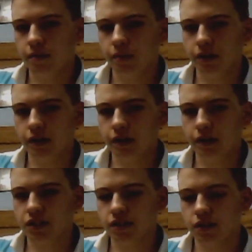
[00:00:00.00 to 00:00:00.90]
but
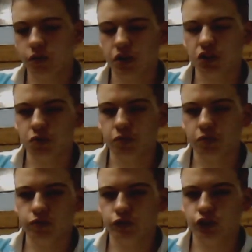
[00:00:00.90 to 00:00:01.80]
I've seen situations where
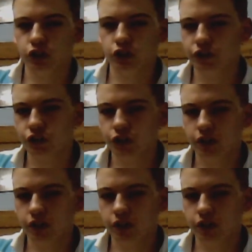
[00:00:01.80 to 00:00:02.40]
you judge